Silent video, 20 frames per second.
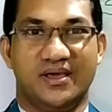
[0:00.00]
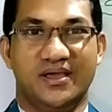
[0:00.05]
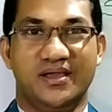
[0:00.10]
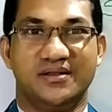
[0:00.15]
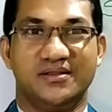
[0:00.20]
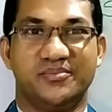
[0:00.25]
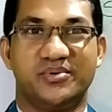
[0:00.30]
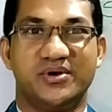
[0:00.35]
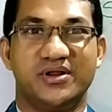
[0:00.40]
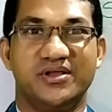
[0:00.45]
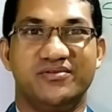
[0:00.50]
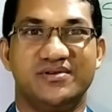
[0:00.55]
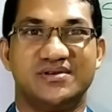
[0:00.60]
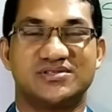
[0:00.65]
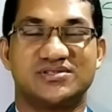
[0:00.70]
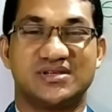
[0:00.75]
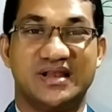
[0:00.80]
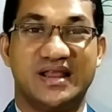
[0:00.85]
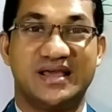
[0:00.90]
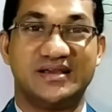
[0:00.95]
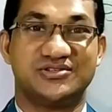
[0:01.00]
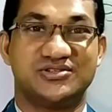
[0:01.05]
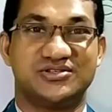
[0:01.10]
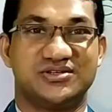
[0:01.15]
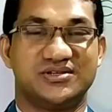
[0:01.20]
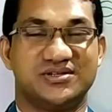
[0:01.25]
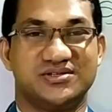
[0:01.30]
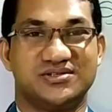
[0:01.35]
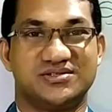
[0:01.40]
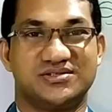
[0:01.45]
In the previous
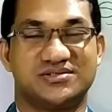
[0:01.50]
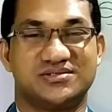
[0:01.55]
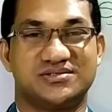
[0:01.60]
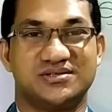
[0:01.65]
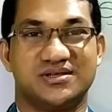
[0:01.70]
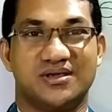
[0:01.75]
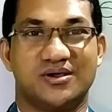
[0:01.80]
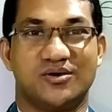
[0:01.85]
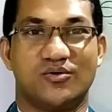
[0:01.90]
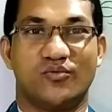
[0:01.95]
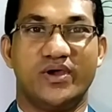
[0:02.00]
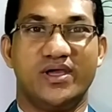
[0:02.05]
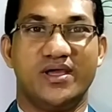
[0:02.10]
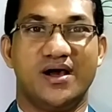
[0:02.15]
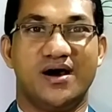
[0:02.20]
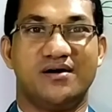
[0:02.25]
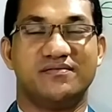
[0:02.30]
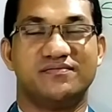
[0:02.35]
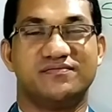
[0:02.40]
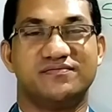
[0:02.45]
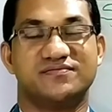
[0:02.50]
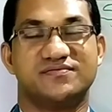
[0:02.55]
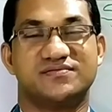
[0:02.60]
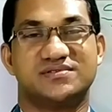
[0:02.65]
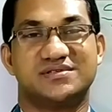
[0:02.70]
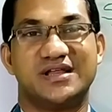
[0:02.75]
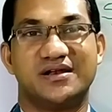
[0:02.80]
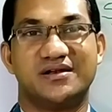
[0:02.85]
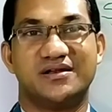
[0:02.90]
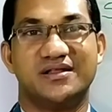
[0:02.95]
lectures, we have
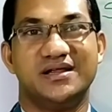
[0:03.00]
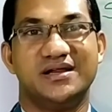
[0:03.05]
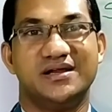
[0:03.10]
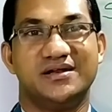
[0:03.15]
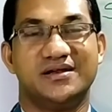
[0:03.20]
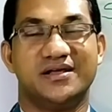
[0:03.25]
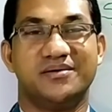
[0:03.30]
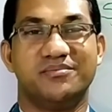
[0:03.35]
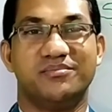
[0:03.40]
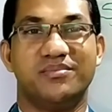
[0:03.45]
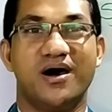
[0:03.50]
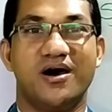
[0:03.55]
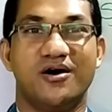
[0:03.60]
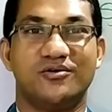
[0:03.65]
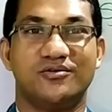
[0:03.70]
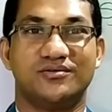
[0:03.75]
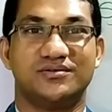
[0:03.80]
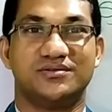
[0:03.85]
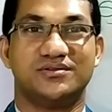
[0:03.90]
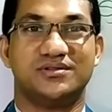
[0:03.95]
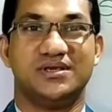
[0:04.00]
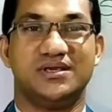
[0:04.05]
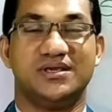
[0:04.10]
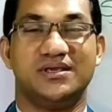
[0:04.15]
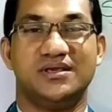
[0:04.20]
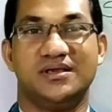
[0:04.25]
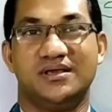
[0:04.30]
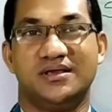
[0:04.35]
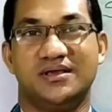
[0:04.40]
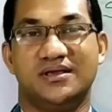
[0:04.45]
studied about
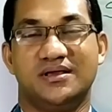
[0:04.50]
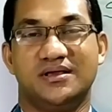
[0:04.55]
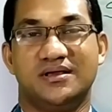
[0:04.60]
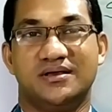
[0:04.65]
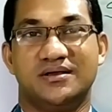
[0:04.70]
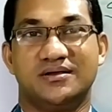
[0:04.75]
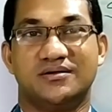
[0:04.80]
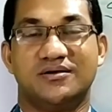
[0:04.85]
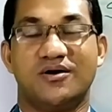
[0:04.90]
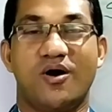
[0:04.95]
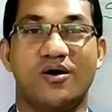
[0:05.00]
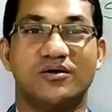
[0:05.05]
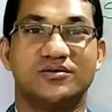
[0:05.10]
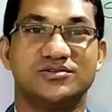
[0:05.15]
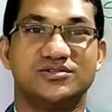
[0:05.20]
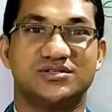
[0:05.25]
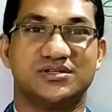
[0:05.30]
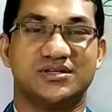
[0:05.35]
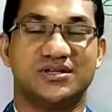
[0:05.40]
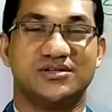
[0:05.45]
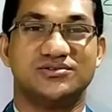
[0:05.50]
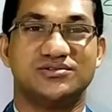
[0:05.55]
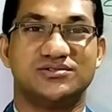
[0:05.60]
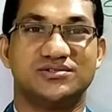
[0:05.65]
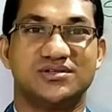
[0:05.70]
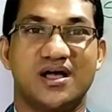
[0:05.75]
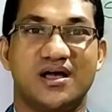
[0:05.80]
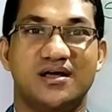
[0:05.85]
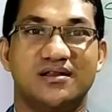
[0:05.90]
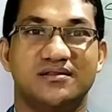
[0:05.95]
the
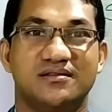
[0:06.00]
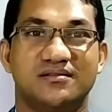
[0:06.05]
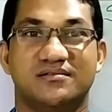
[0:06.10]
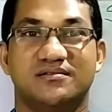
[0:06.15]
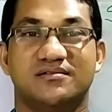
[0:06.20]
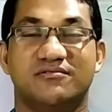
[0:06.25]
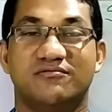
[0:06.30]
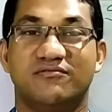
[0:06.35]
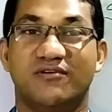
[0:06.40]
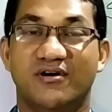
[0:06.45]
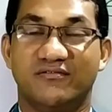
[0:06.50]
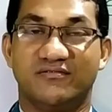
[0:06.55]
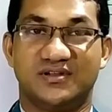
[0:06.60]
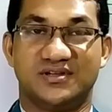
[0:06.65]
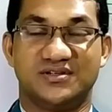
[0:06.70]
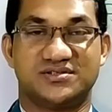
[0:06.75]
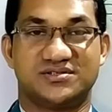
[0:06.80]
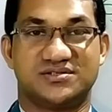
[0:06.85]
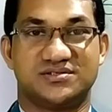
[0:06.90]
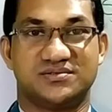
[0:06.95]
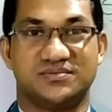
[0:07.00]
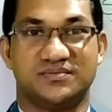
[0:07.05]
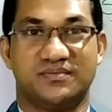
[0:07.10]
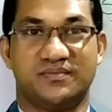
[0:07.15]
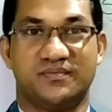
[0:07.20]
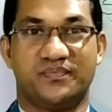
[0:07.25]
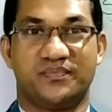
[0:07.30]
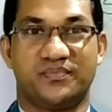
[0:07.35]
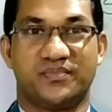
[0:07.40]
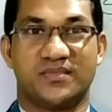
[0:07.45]
consonants and the vowels.
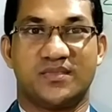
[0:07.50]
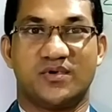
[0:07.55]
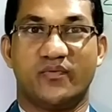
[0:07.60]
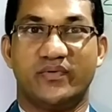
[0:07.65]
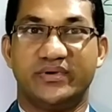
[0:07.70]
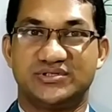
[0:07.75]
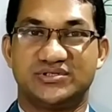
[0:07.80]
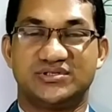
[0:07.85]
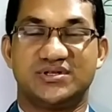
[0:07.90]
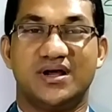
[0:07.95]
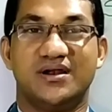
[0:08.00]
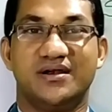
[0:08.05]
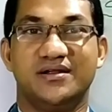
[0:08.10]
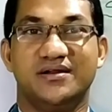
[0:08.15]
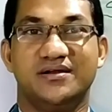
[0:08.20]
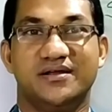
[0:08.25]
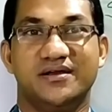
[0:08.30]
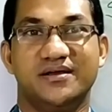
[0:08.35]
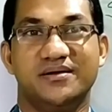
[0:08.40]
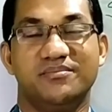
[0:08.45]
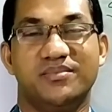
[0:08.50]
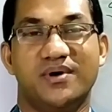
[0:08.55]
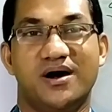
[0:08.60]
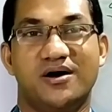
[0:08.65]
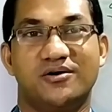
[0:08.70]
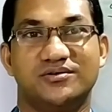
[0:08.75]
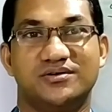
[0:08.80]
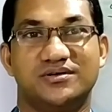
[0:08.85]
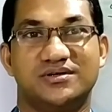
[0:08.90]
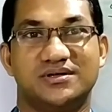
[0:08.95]
We studied
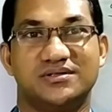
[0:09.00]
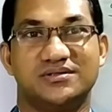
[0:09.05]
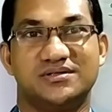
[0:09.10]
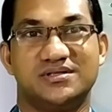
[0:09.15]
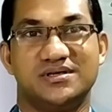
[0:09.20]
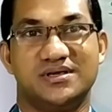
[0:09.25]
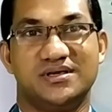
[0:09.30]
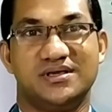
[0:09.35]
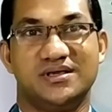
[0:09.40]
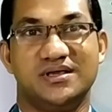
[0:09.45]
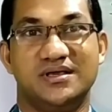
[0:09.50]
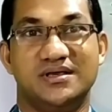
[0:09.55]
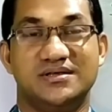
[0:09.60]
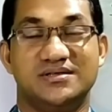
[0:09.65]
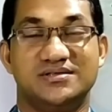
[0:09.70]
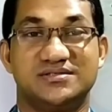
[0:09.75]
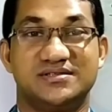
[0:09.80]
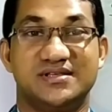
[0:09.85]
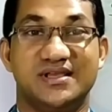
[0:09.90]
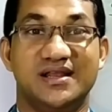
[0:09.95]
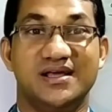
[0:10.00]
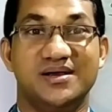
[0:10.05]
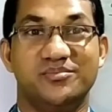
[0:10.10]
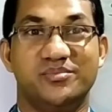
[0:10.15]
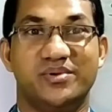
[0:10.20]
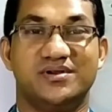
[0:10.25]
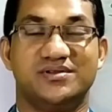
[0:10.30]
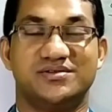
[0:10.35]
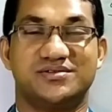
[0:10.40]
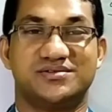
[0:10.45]
about the
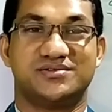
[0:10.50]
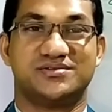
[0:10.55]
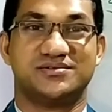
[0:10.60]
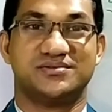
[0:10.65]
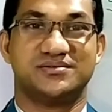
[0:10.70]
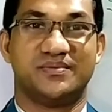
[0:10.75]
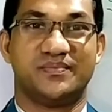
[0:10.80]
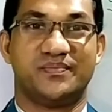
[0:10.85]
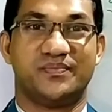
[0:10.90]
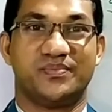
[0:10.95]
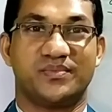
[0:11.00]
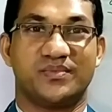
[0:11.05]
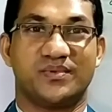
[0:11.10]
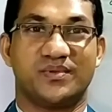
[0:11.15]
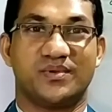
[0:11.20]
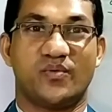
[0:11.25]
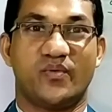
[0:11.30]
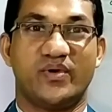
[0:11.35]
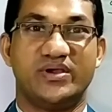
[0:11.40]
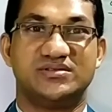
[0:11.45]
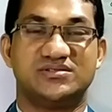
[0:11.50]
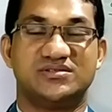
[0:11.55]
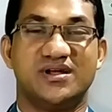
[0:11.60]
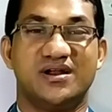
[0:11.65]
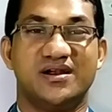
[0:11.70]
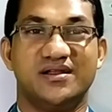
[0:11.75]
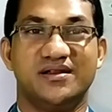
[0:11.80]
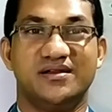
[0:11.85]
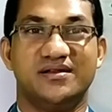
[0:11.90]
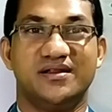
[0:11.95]
syllables. We
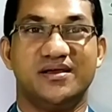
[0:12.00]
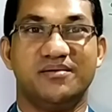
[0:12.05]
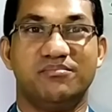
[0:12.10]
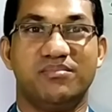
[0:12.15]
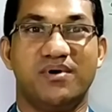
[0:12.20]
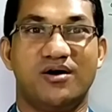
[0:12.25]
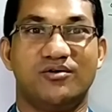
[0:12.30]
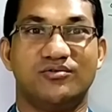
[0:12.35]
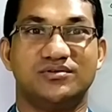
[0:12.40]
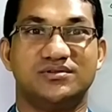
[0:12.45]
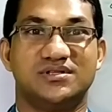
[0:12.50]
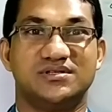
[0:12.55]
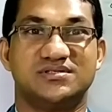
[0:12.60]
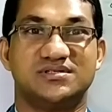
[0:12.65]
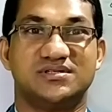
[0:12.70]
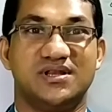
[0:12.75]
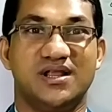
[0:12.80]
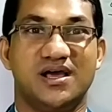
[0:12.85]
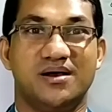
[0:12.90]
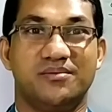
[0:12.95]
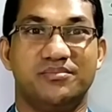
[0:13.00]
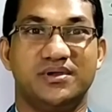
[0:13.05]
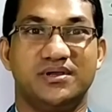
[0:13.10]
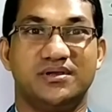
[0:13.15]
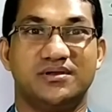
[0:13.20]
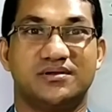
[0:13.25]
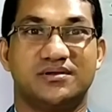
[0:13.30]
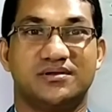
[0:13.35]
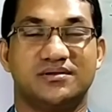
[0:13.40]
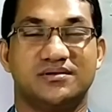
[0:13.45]
studied about the
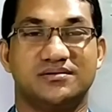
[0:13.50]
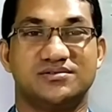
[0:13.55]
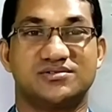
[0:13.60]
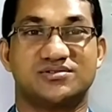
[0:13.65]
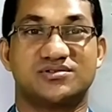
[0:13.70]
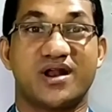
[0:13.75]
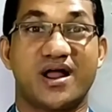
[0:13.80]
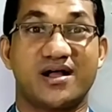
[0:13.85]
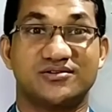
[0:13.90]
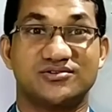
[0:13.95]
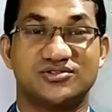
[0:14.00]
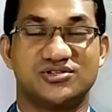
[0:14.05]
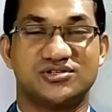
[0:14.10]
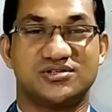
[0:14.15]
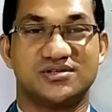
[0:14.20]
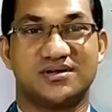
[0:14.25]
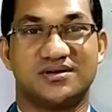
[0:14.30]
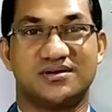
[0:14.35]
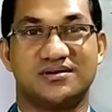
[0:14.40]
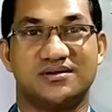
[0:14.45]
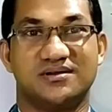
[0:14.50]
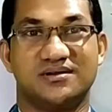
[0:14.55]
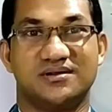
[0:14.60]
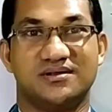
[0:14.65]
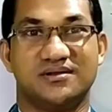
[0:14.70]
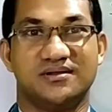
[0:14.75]
syllabic structure.